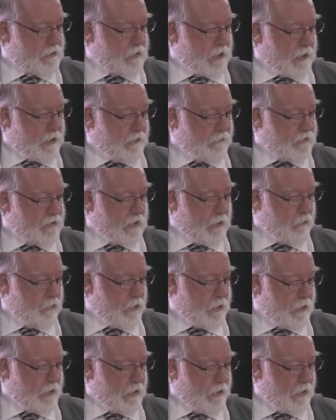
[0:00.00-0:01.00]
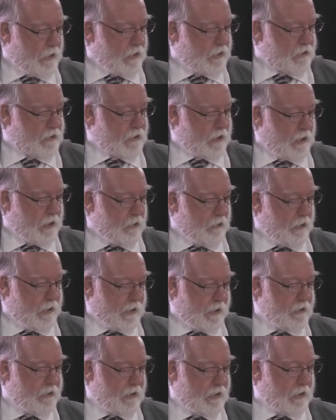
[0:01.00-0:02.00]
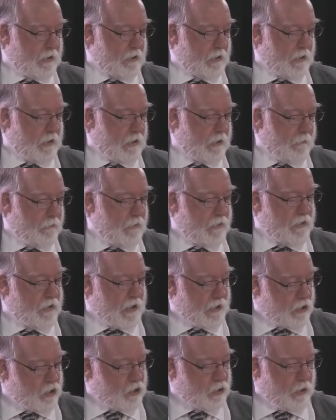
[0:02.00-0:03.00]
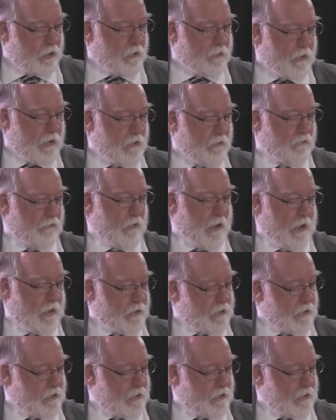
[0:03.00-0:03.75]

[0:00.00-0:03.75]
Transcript: that if someone is here illegally, they should be afraid